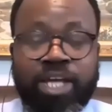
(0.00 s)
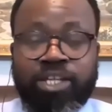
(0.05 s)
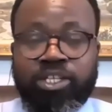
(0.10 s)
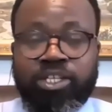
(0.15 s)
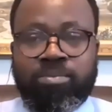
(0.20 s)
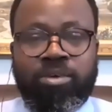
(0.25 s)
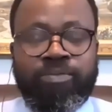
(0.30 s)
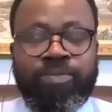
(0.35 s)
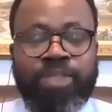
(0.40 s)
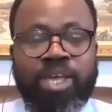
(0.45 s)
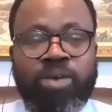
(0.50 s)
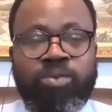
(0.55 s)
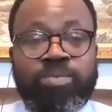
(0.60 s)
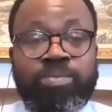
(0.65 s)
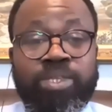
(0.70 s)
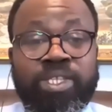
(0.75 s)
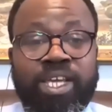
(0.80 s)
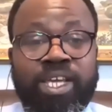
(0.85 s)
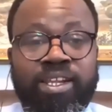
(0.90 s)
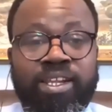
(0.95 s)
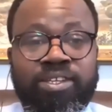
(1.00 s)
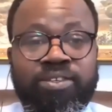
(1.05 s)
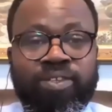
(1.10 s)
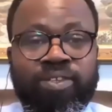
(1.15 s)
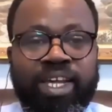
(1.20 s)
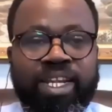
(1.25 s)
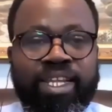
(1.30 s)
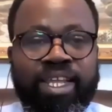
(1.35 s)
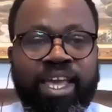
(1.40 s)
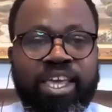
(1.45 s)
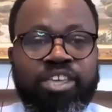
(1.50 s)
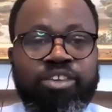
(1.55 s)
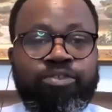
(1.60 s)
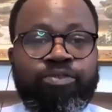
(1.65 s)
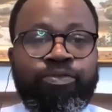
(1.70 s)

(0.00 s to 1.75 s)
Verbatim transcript: And some of them will be telling you that they are